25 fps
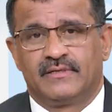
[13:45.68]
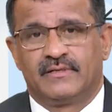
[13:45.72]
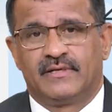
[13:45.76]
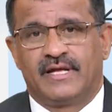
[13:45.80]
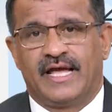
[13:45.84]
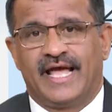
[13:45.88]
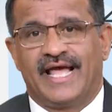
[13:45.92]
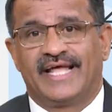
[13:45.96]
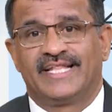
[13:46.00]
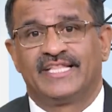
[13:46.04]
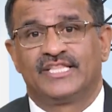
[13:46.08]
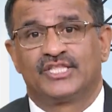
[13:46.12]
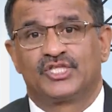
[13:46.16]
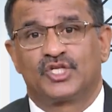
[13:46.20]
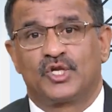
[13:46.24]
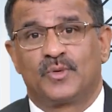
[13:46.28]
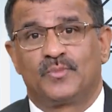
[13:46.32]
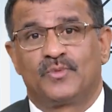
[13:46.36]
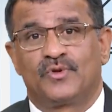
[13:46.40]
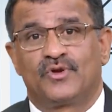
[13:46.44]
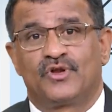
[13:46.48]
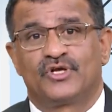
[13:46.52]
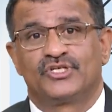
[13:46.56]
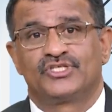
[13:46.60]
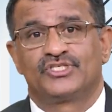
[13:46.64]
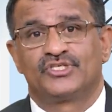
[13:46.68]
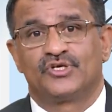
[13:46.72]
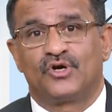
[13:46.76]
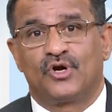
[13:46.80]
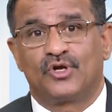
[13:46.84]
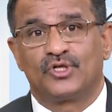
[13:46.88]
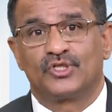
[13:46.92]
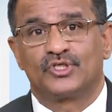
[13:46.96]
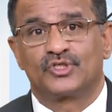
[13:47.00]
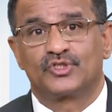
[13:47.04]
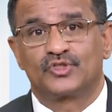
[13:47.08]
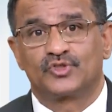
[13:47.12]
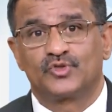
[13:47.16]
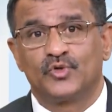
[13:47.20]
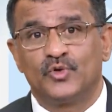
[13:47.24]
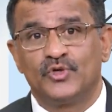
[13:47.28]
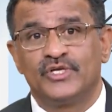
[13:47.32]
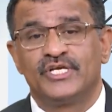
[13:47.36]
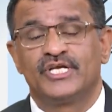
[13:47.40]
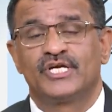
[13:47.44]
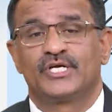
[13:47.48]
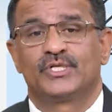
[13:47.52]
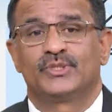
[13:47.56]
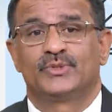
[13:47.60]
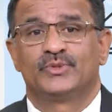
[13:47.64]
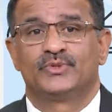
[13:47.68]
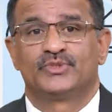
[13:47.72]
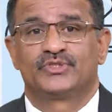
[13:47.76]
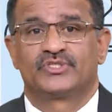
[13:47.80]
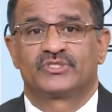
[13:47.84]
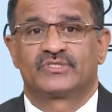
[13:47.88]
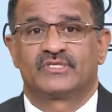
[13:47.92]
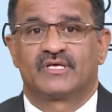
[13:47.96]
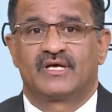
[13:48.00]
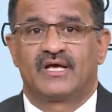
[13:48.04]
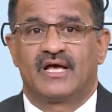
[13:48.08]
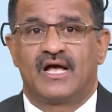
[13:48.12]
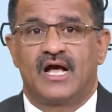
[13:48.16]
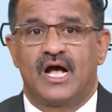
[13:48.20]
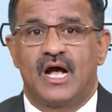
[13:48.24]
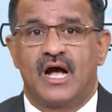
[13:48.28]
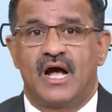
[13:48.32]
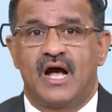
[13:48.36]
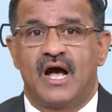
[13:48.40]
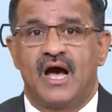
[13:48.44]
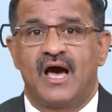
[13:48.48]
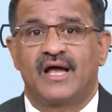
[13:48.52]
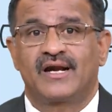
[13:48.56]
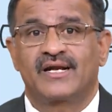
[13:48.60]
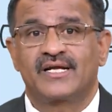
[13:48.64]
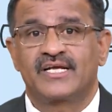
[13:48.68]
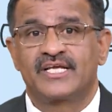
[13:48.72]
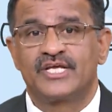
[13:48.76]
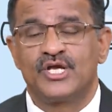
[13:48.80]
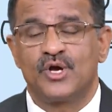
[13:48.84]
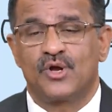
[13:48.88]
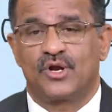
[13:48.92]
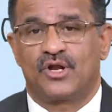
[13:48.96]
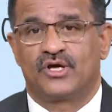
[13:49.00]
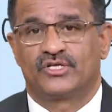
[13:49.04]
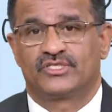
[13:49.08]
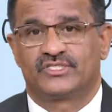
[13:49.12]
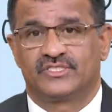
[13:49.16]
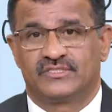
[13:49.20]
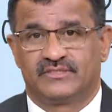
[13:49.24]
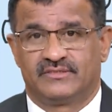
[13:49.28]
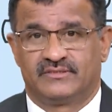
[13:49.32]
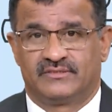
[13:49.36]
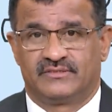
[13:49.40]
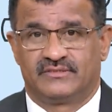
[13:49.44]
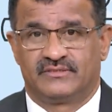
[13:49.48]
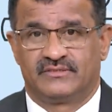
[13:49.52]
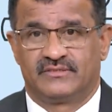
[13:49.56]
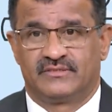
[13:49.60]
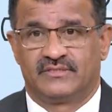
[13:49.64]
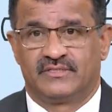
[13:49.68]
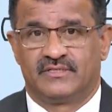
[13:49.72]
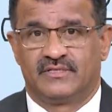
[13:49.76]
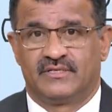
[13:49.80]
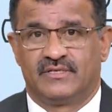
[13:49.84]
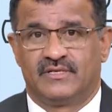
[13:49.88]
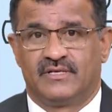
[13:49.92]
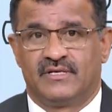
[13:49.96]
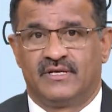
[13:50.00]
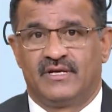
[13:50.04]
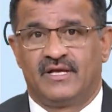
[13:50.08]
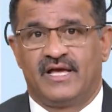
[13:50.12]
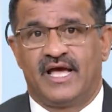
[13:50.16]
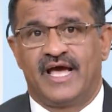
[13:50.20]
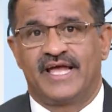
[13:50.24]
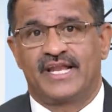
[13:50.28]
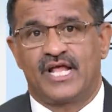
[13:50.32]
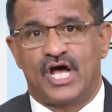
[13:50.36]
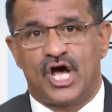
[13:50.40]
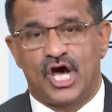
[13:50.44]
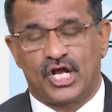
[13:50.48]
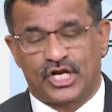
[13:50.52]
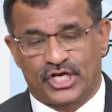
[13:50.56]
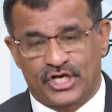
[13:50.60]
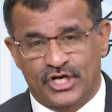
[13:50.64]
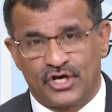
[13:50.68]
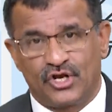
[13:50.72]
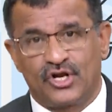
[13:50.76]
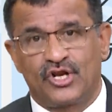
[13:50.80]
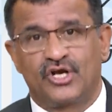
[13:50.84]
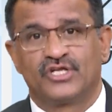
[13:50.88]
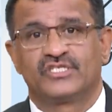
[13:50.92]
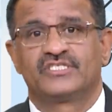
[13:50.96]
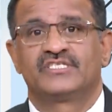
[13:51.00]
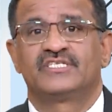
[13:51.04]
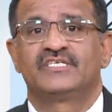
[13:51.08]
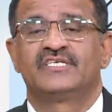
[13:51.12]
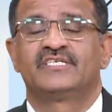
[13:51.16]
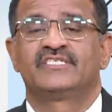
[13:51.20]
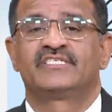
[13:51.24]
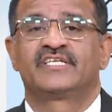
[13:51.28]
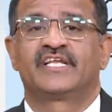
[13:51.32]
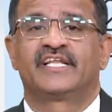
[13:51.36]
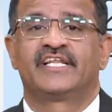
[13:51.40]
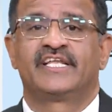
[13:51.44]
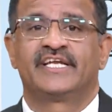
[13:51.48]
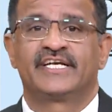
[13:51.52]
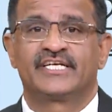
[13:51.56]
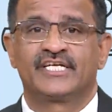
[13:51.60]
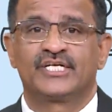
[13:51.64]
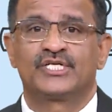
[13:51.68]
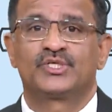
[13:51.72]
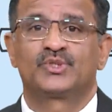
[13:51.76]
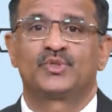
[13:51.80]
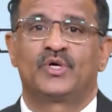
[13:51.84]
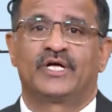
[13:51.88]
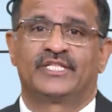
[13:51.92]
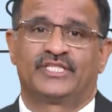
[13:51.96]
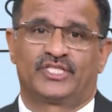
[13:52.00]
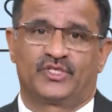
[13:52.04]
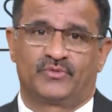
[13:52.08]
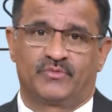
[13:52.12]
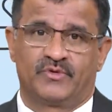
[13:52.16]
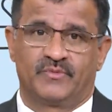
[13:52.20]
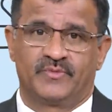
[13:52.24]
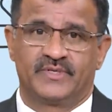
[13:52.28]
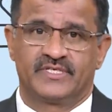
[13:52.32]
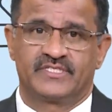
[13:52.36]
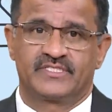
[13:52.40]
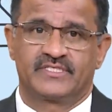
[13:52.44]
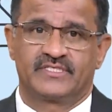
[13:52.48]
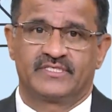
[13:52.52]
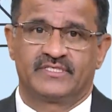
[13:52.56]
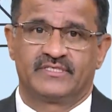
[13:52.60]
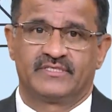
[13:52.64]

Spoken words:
anthropology also includes archaeology. And archaeology is related to anthropometry,